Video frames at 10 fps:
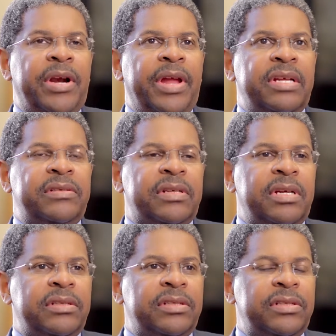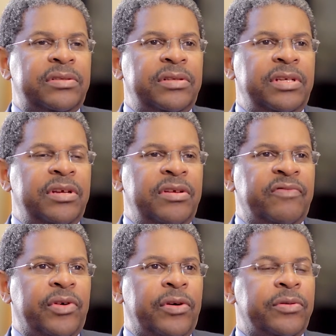Bariatric uh, surgery
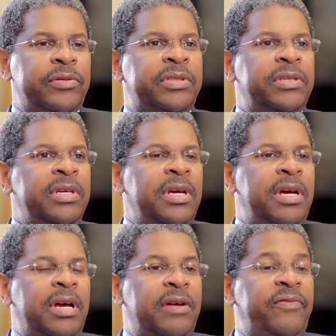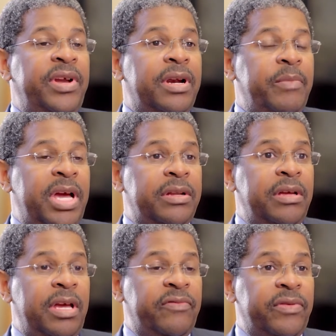involves a fair amount
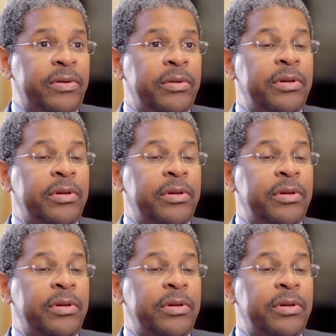of effort.